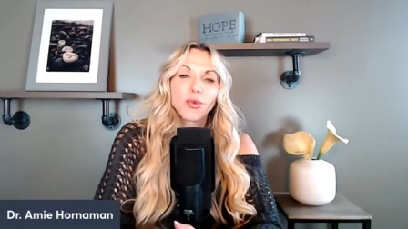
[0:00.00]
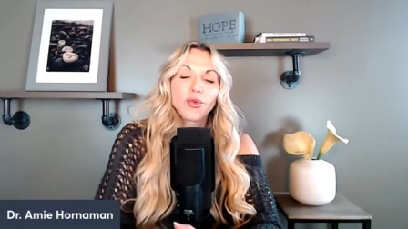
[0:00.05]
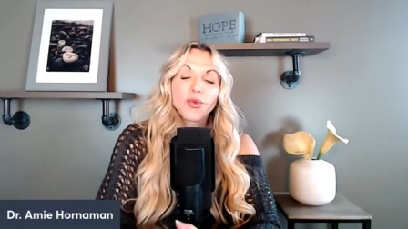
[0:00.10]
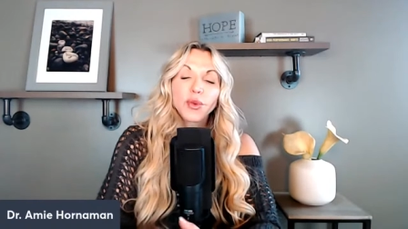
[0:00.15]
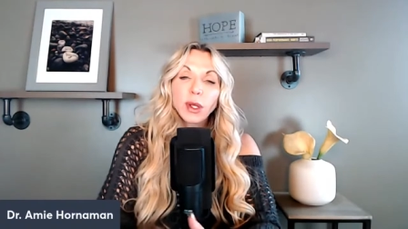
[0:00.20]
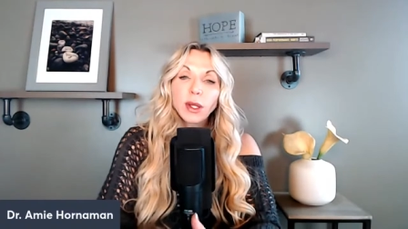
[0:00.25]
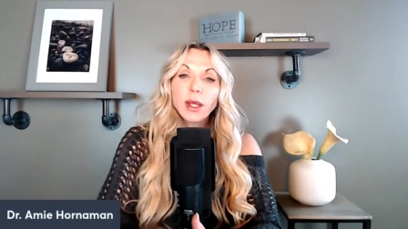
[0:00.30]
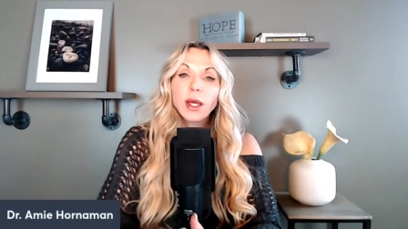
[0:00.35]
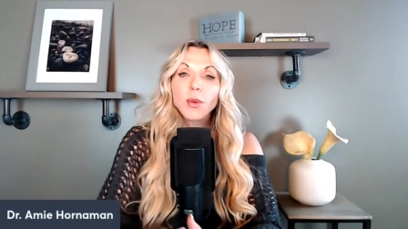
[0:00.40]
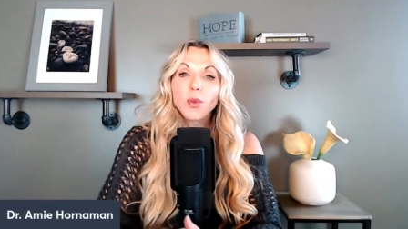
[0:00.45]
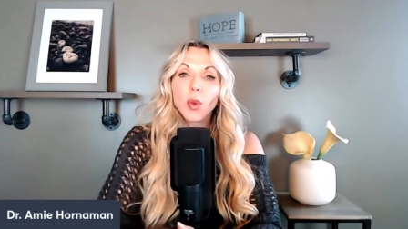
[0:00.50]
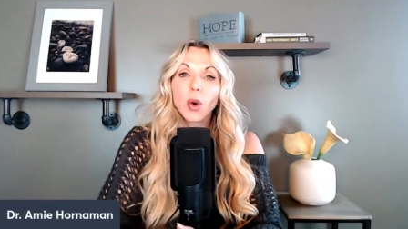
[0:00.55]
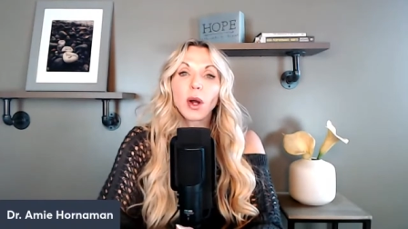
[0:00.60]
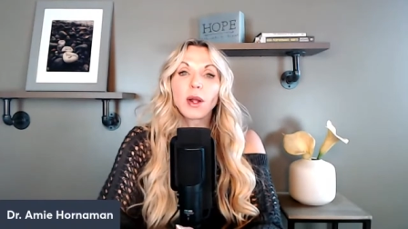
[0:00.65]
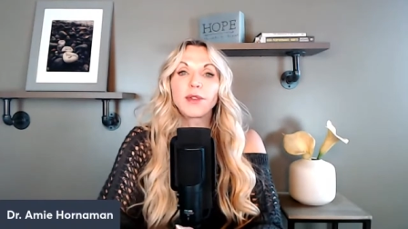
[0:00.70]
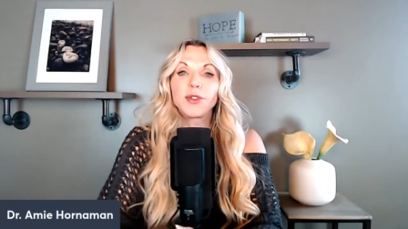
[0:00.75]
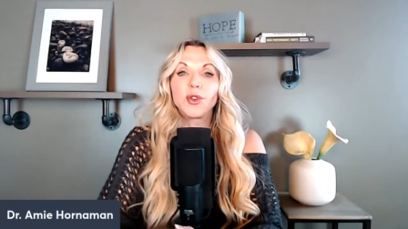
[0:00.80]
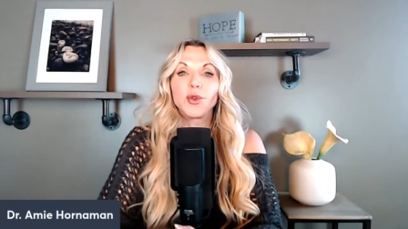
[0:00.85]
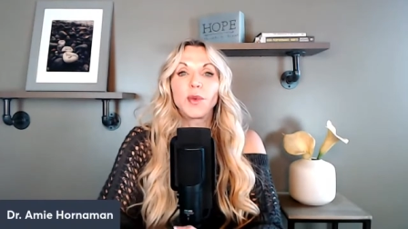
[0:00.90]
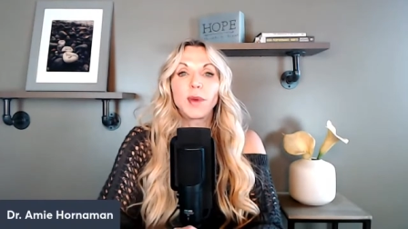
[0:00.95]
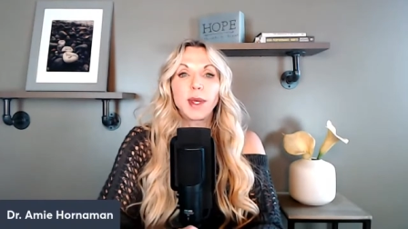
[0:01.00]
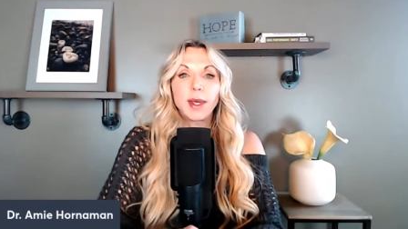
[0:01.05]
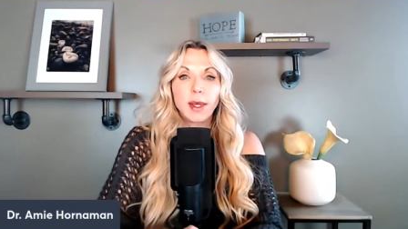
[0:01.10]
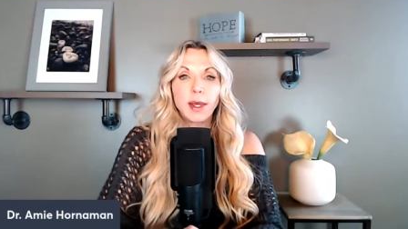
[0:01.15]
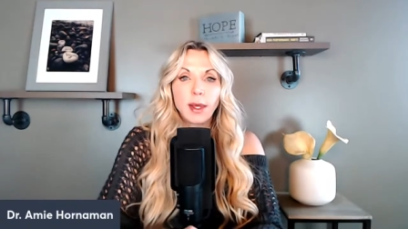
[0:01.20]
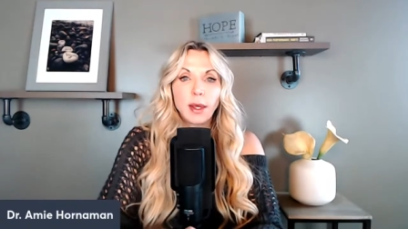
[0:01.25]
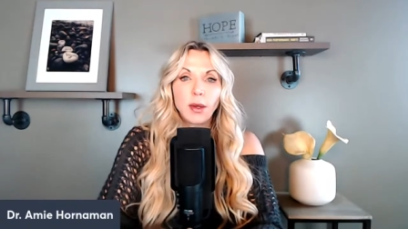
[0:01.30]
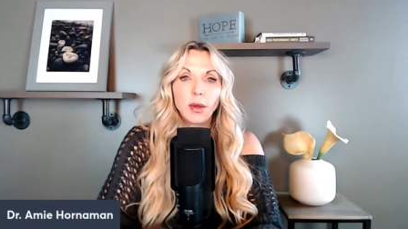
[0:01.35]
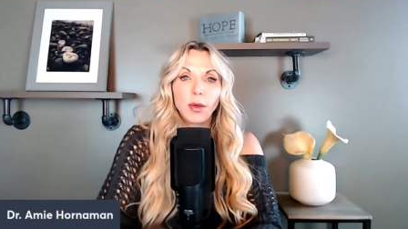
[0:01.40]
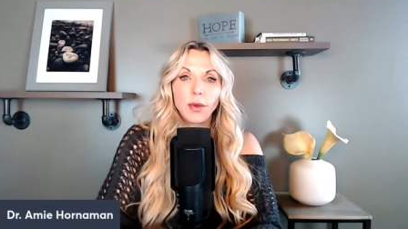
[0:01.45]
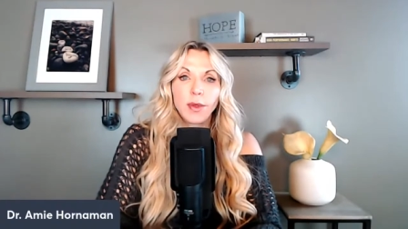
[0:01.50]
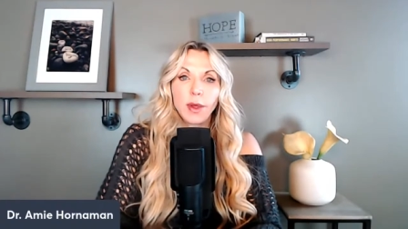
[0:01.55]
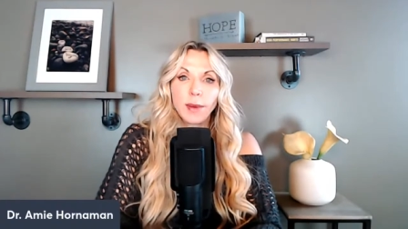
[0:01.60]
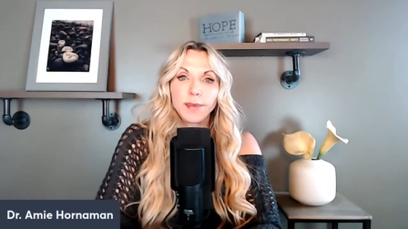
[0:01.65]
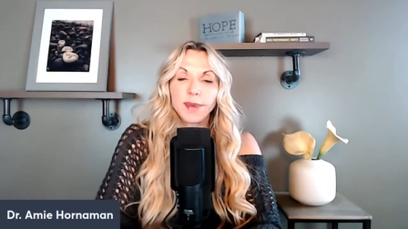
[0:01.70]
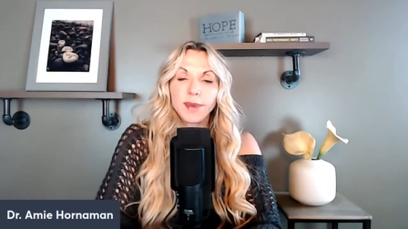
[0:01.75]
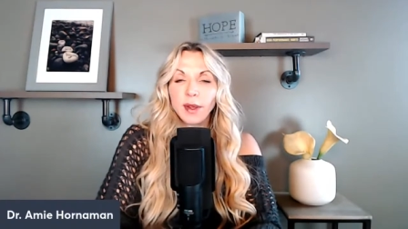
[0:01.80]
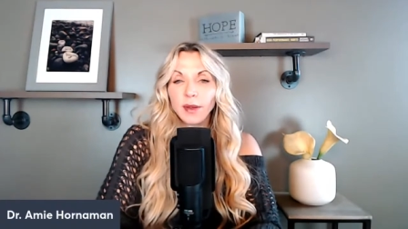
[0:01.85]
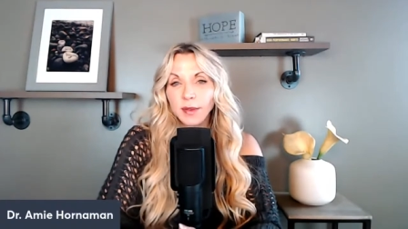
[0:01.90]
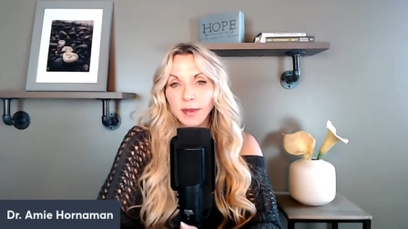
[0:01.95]
really want to heal
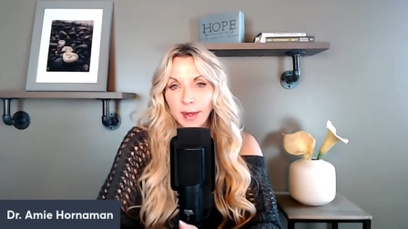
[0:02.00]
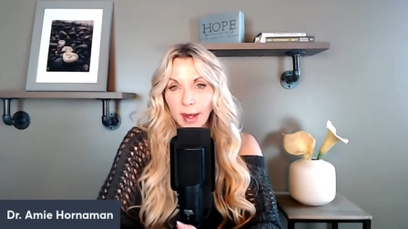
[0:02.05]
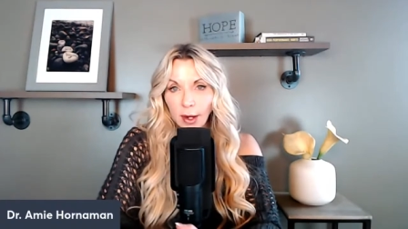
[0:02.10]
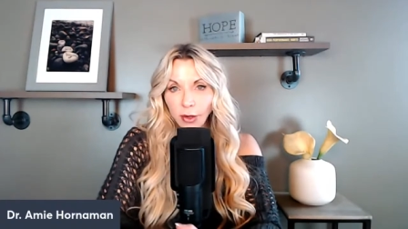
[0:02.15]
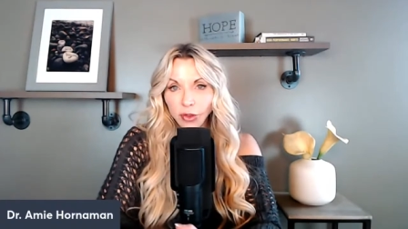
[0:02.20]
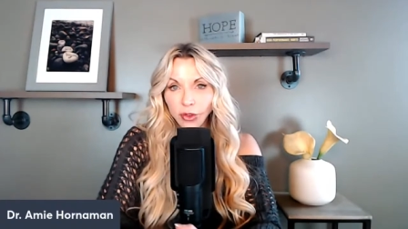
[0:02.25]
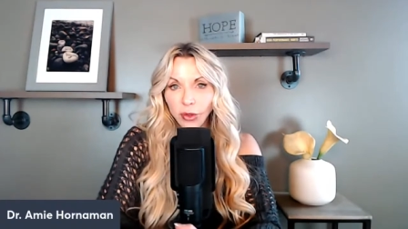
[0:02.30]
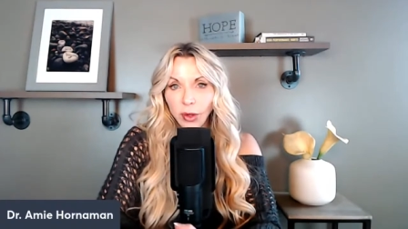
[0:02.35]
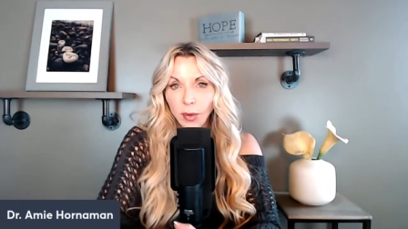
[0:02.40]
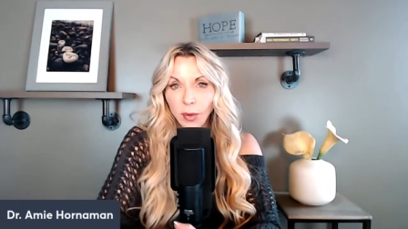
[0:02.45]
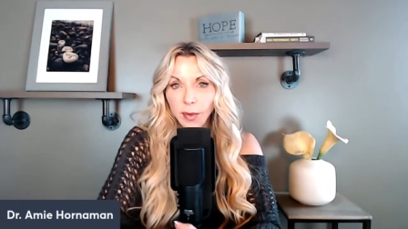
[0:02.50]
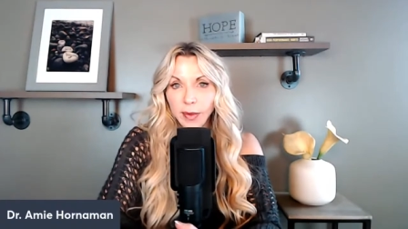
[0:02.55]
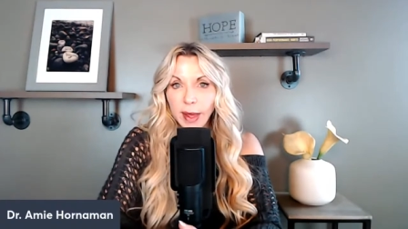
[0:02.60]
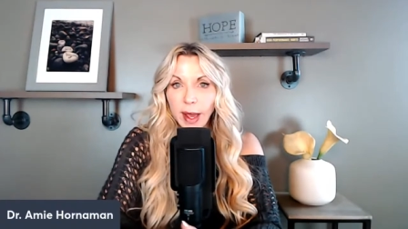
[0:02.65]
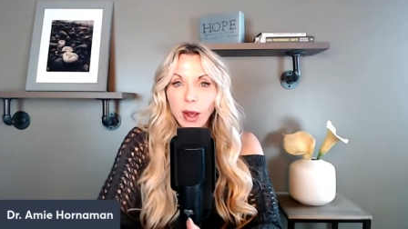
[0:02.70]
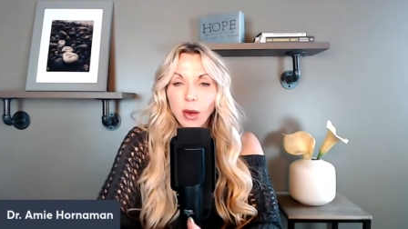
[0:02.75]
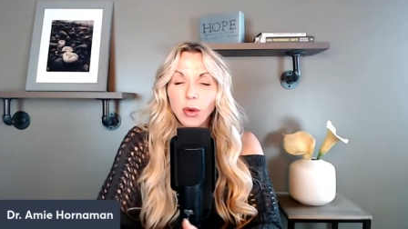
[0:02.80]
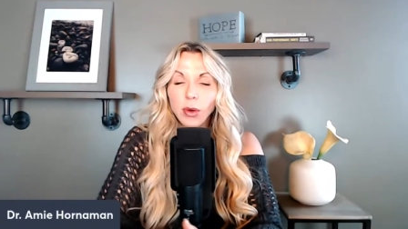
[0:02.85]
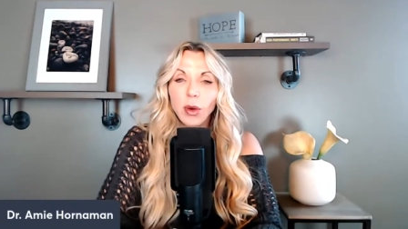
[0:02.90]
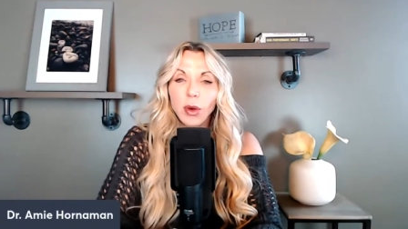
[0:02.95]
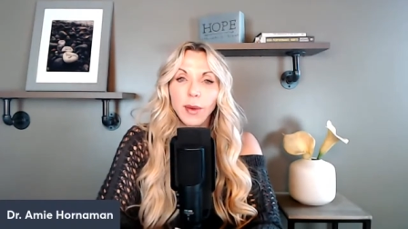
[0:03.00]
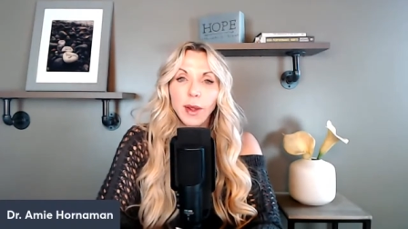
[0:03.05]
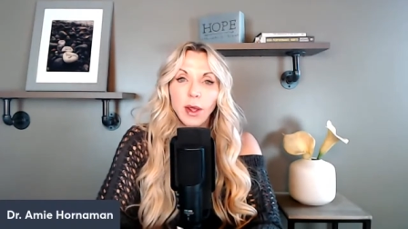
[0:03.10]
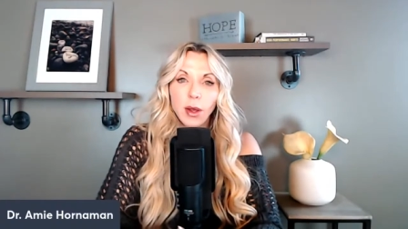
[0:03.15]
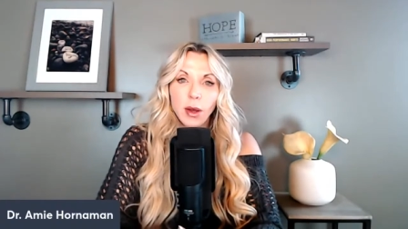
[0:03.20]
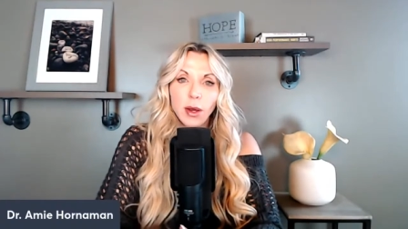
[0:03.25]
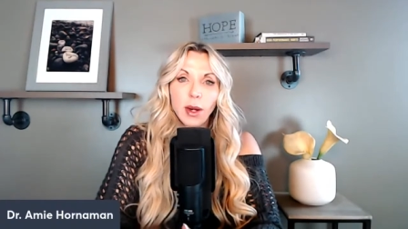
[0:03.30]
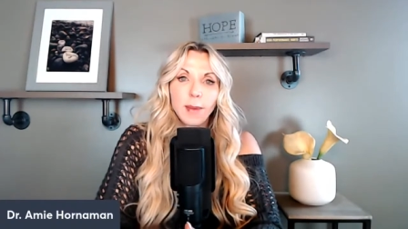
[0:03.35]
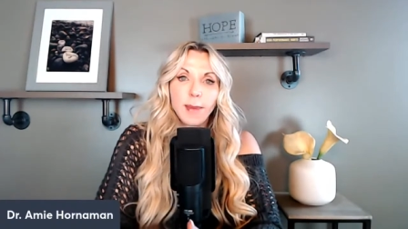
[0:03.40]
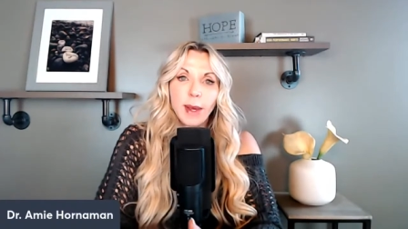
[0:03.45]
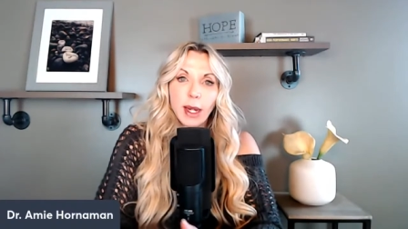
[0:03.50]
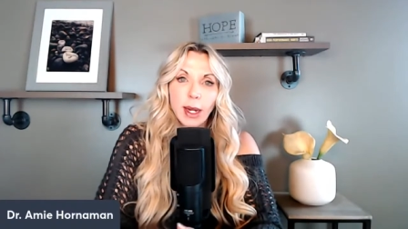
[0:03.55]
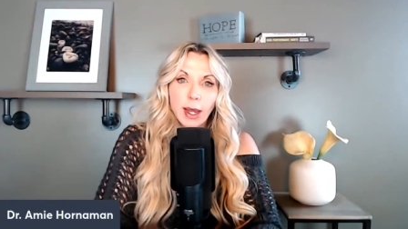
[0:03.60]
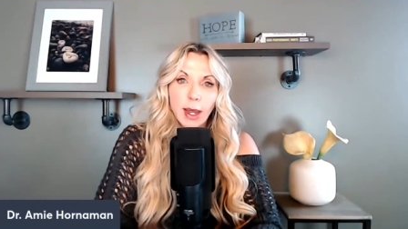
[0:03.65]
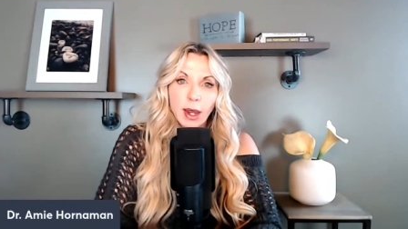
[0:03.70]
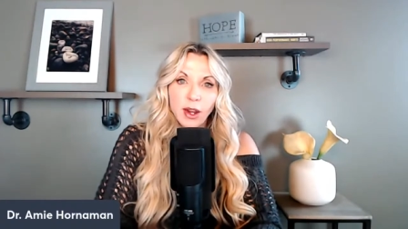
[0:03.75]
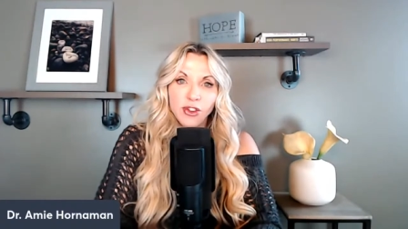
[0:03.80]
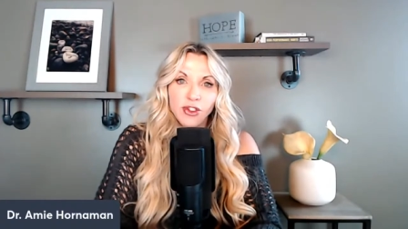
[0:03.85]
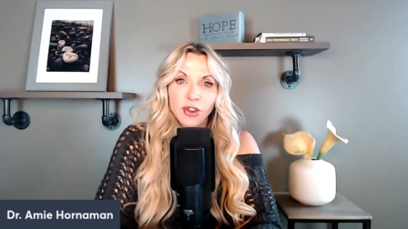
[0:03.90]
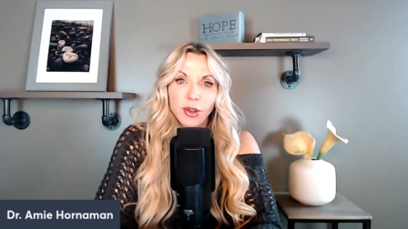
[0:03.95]
themselves naturally without going on a
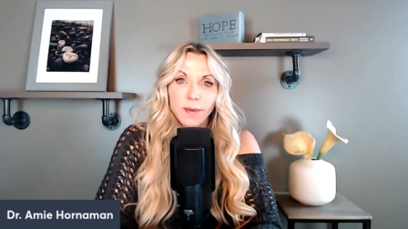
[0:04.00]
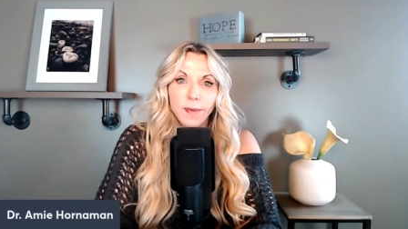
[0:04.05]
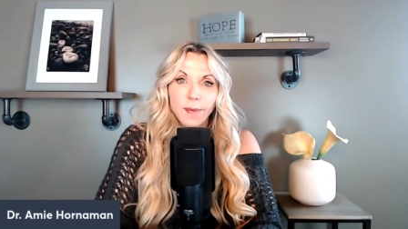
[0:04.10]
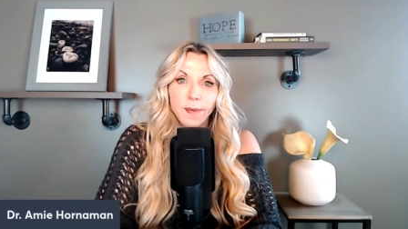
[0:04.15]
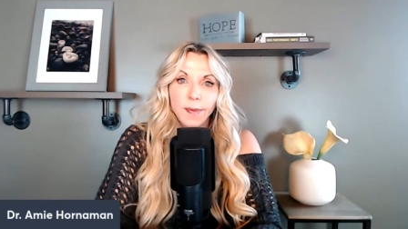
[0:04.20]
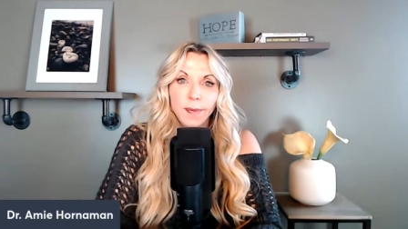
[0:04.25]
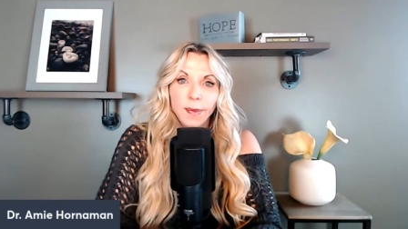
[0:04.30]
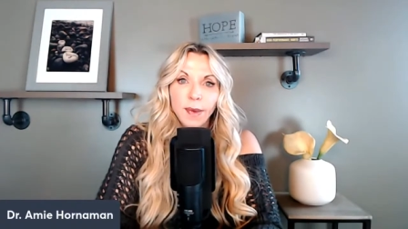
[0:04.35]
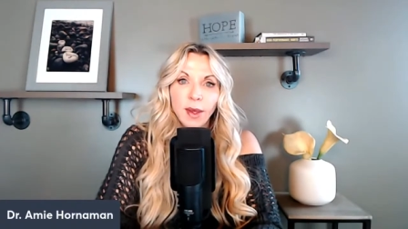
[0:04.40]
medication.